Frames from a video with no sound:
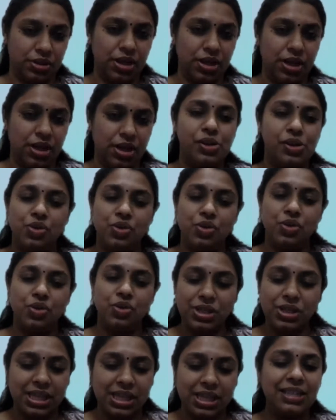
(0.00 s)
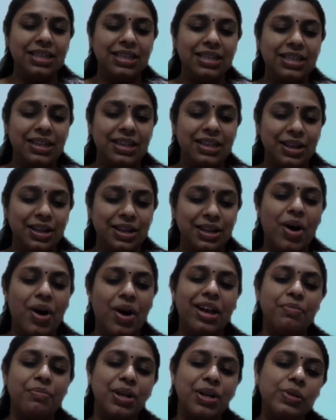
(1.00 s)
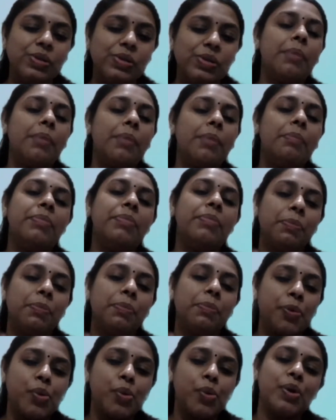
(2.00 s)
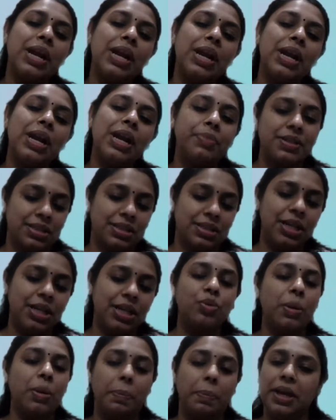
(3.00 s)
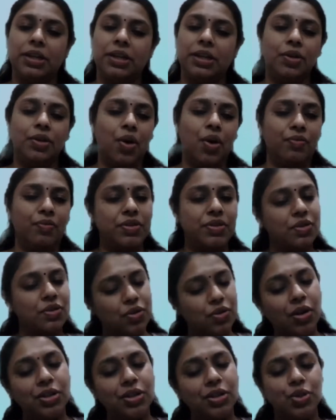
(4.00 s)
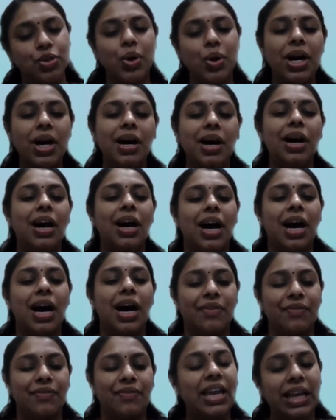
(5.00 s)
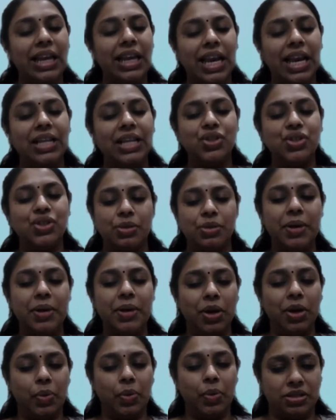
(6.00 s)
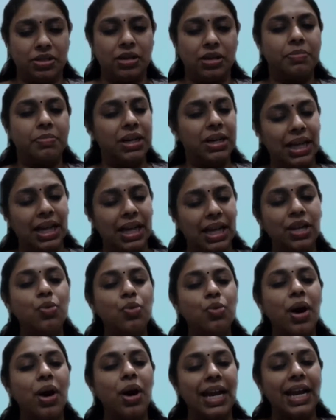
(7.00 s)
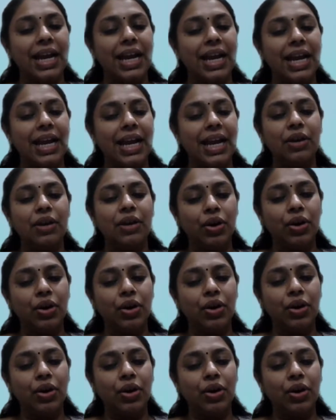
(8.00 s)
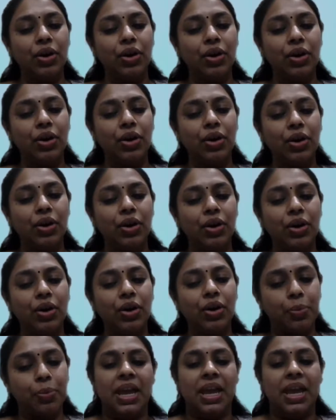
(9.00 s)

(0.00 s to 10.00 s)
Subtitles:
So is there the requirement to submit the program per se to the patent office is also a very legitimate question. But then you are getting for that process. And